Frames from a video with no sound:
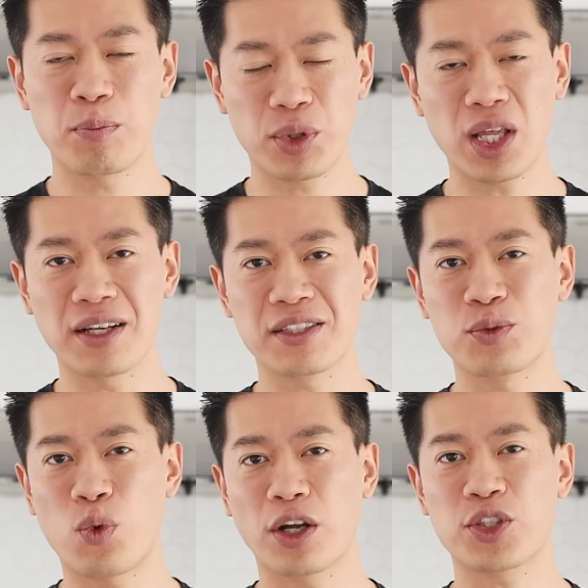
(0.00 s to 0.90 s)
Plus,
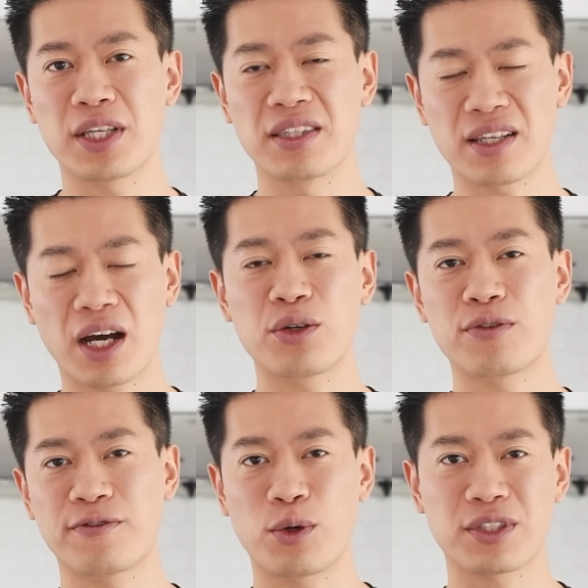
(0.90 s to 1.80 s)
watch the entire
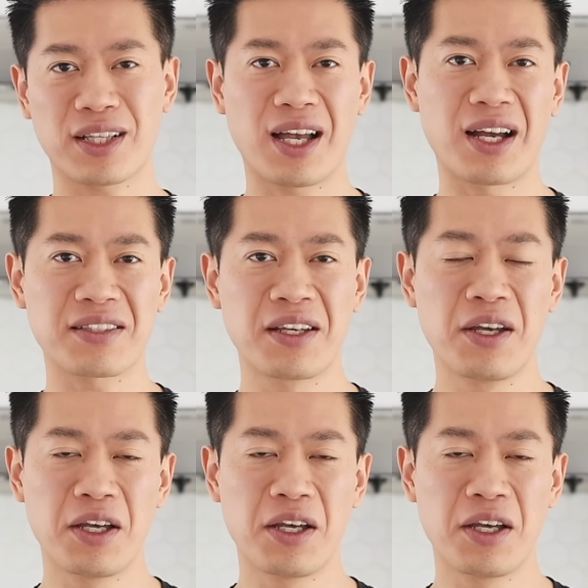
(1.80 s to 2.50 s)
first class